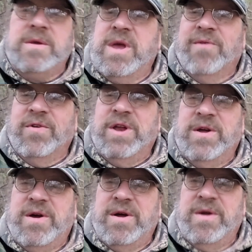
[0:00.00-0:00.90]
Kevin
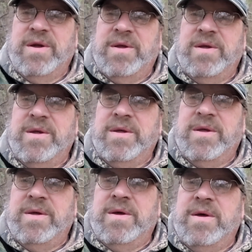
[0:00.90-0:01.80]
here.
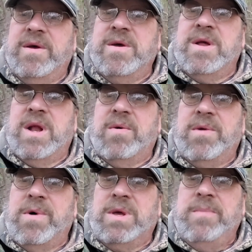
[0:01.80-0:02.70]
And I
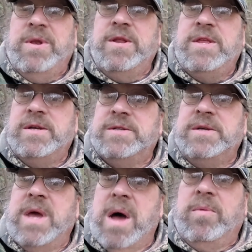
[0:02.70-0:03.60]
want to welcome you to this
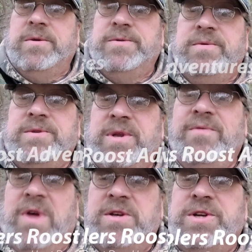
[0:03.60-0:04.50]
Gobbler's Roost
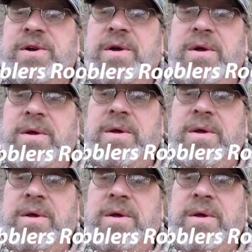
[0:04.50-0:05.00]
adventure.